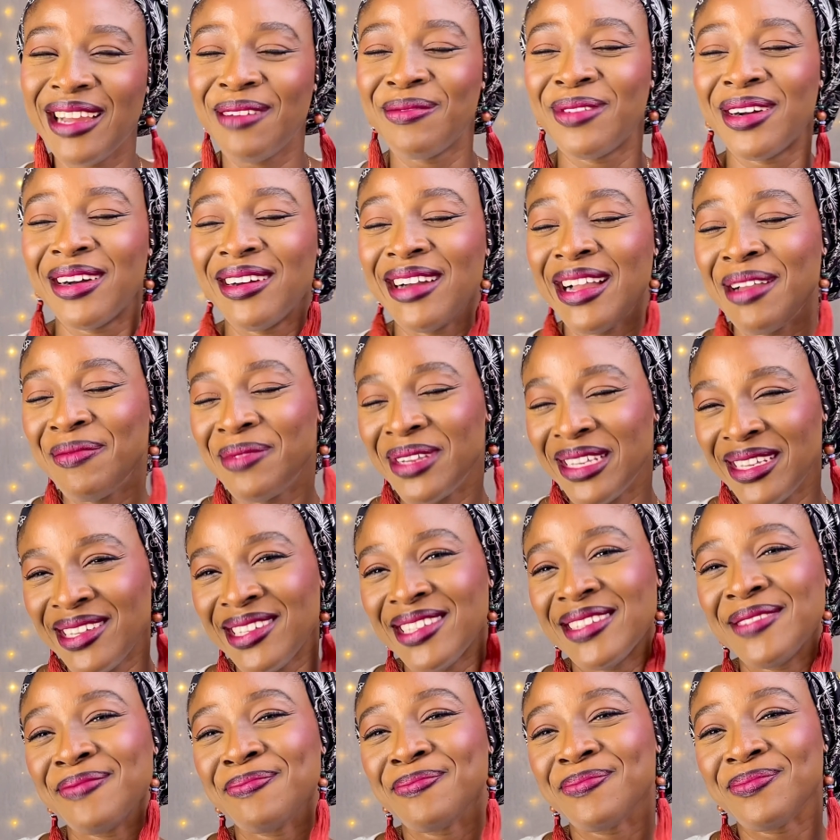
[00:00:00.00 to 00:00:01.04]
But I
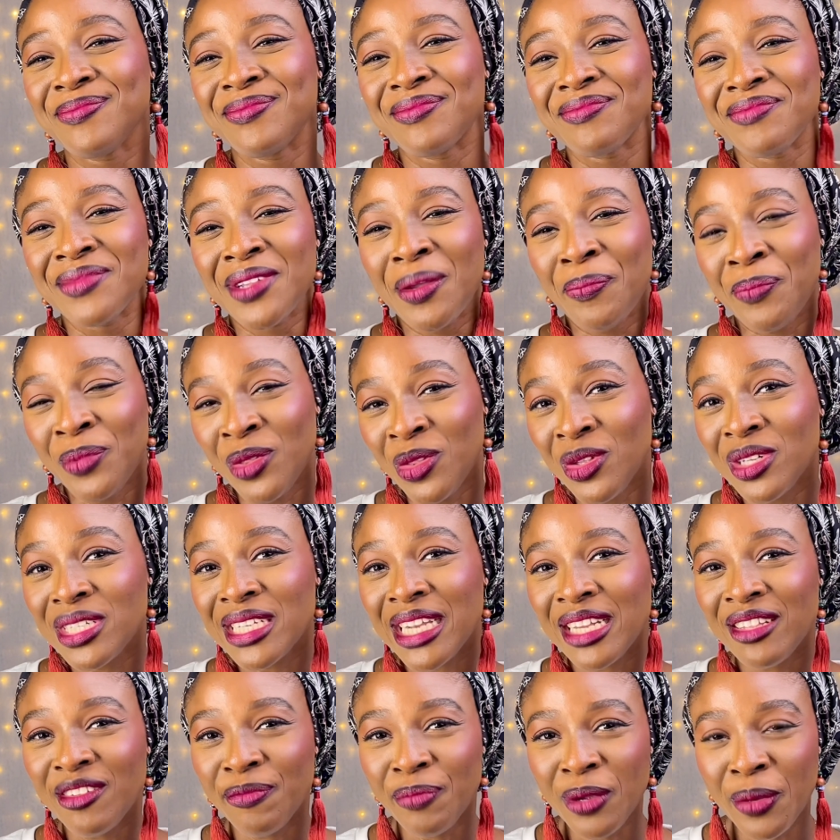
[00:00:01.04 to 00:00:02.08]
mean, those
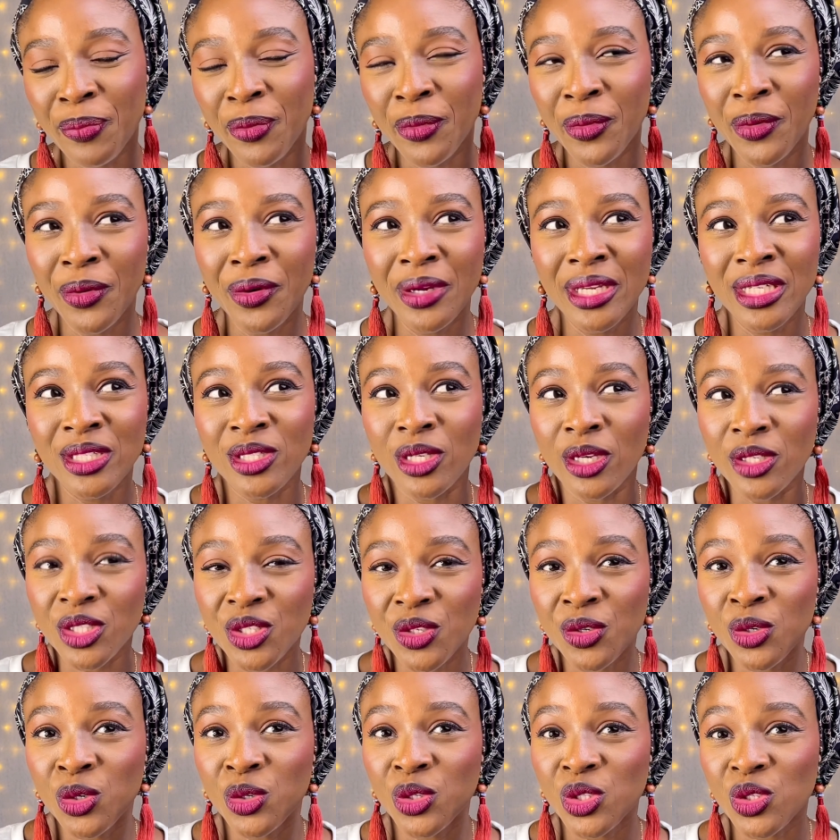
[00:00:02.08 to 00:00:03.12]
kind of people, it's
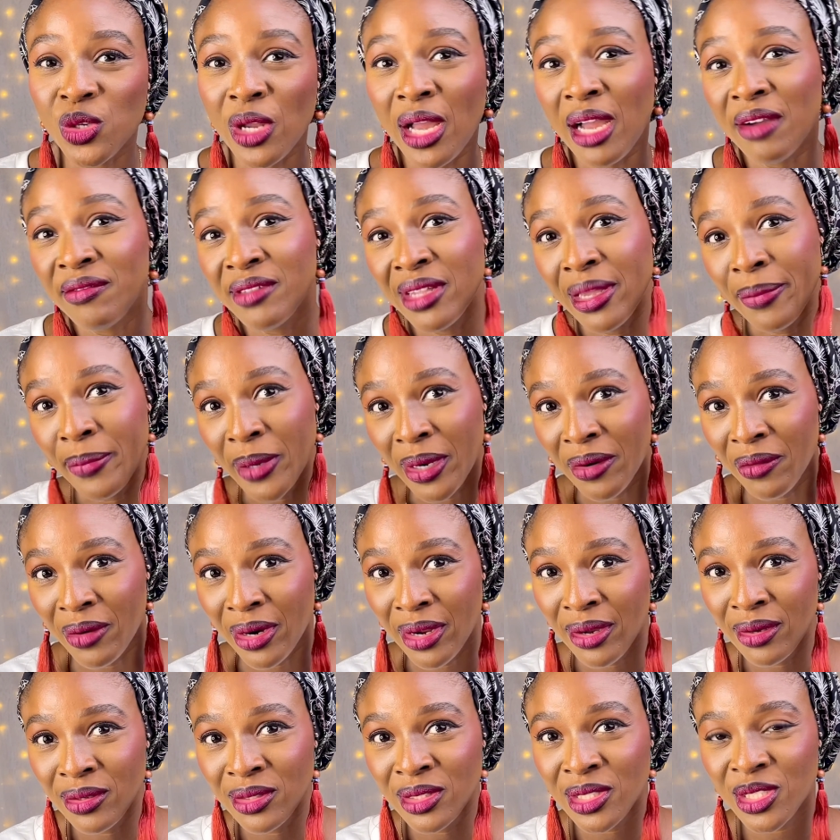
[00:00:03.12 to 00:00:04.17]
also good to have them
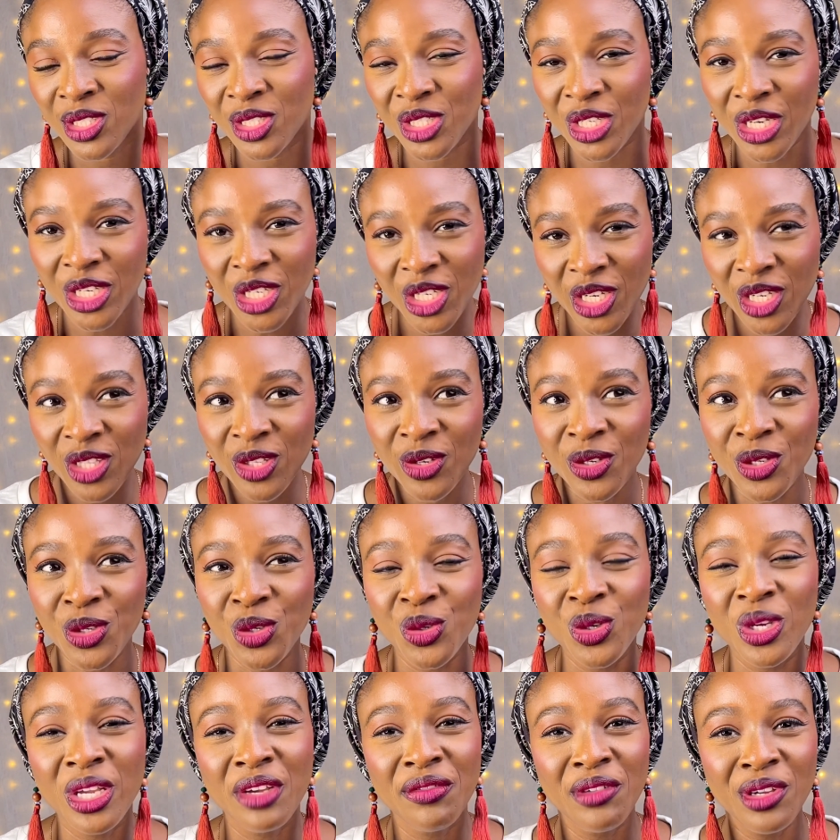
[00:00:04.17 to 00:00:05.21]
around, checking on you,
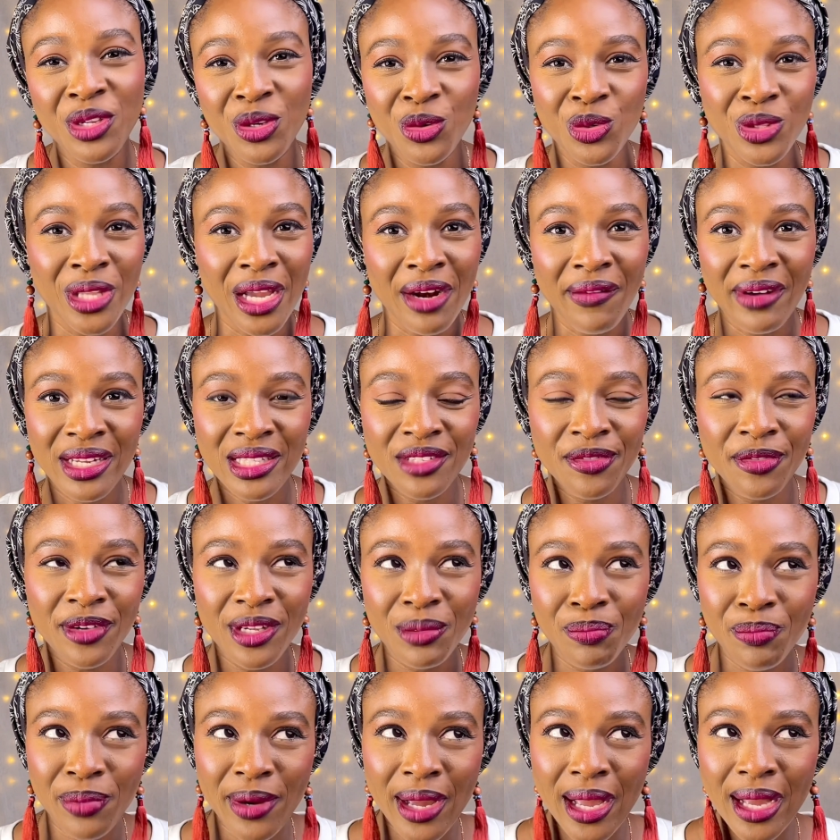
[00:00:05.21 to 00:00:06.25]
giving you direct
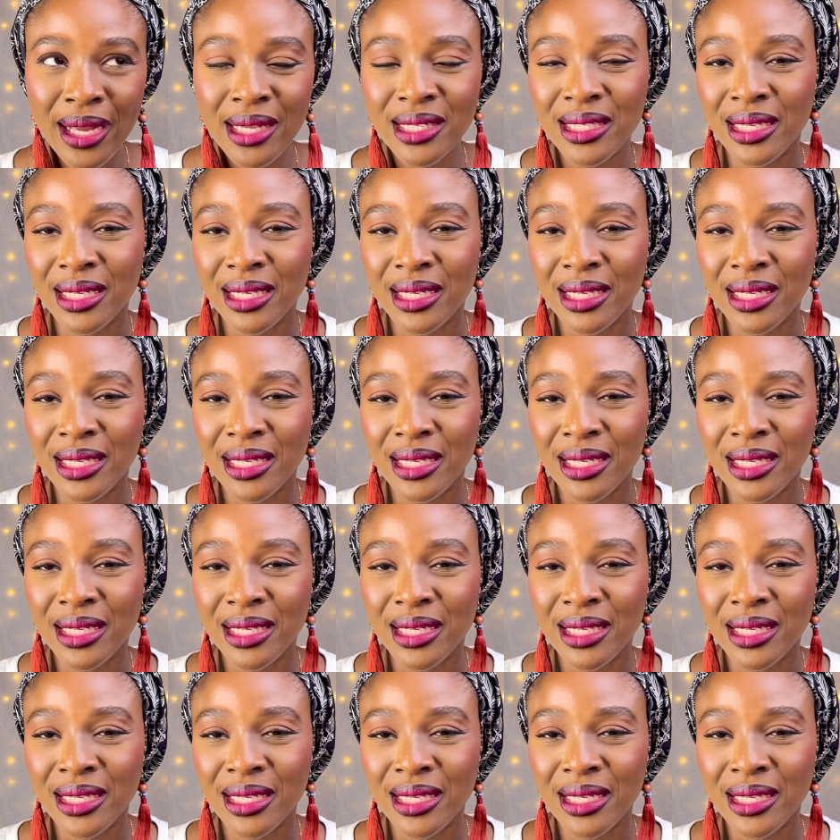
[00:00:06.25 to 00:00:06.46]
feedbacks,